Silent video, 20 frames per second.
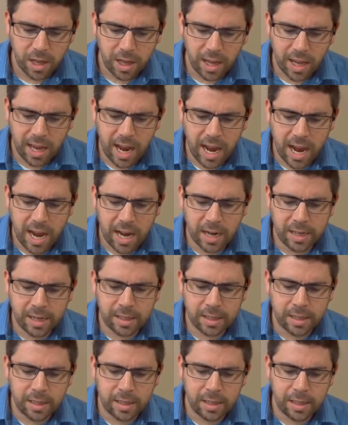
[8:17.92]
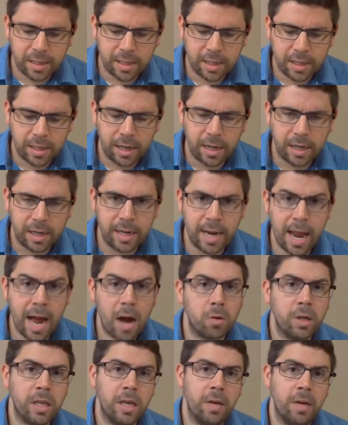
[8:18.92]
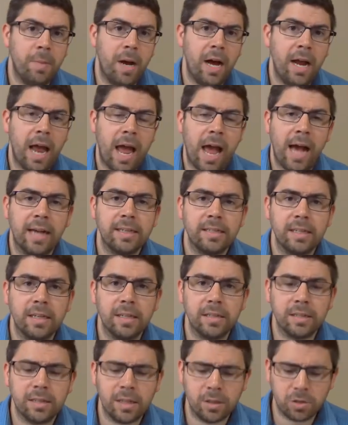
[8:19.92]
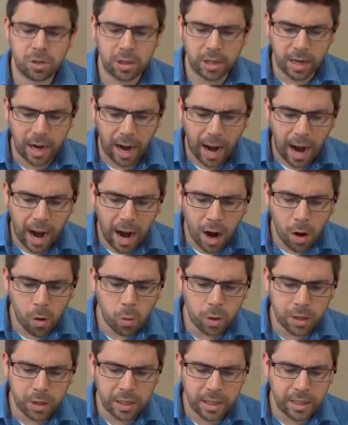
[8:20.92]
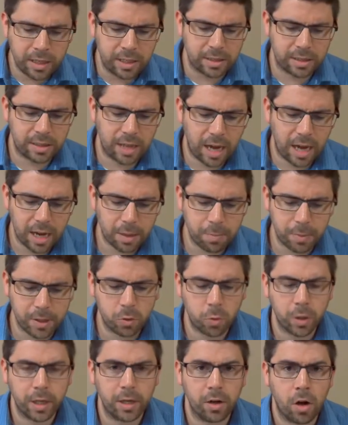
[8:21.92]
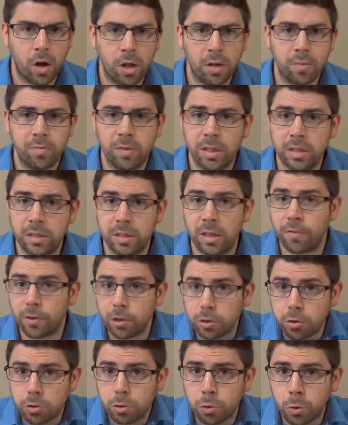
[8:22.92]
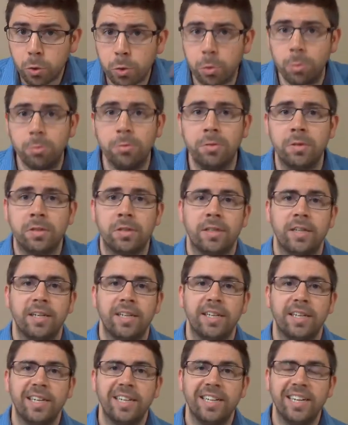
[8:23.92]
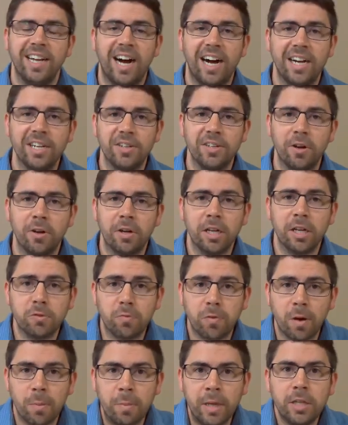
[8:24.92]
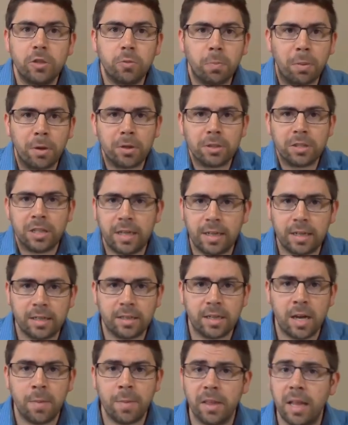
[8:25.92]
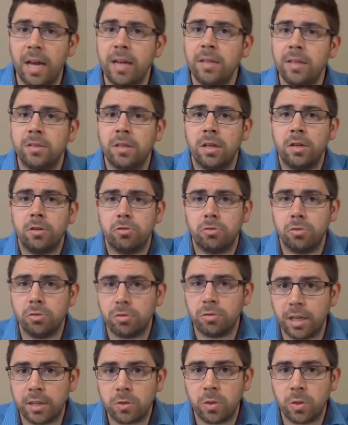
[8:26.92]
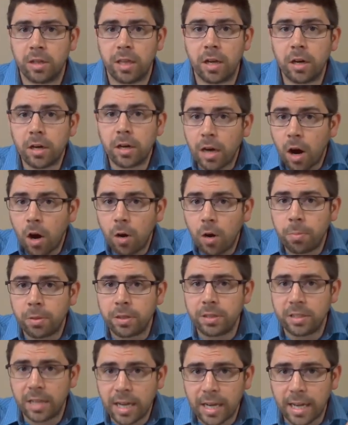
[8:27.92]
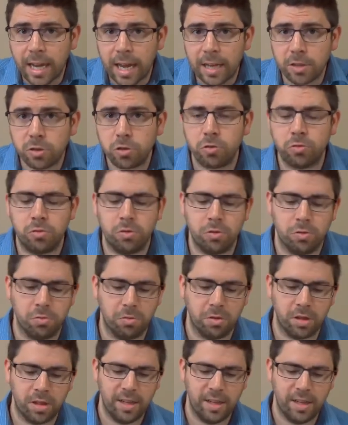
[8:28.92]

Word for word: And now Nehemiah has a decision, and how would he decide between all of these different truths? Uh, you know, because from each person that is coming, that is their truth. That's what they are presenting as truth.